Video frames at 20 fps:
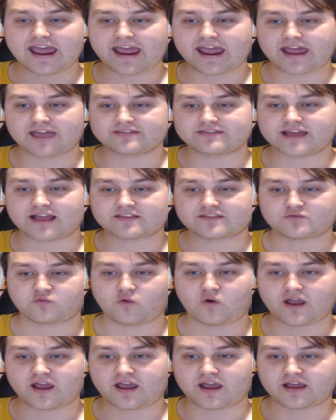and that's
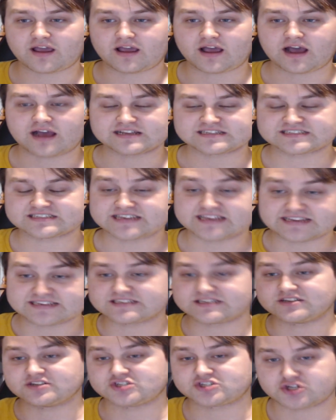where
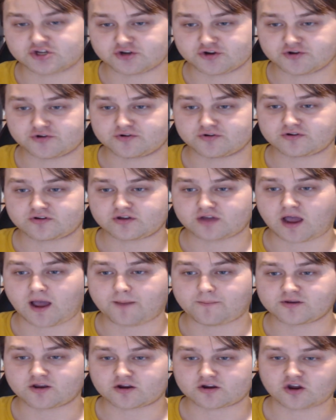season 2
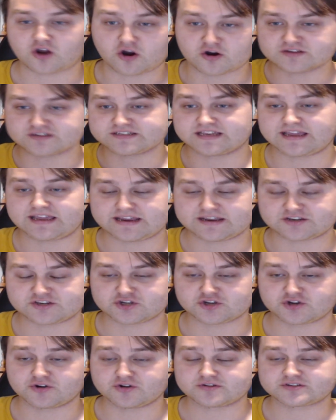you know, goes
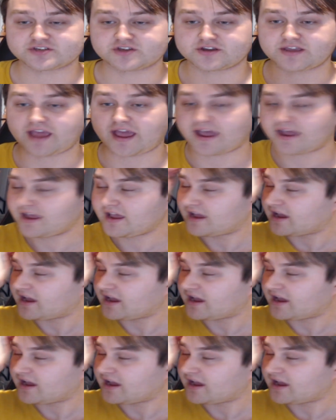into. So yeah,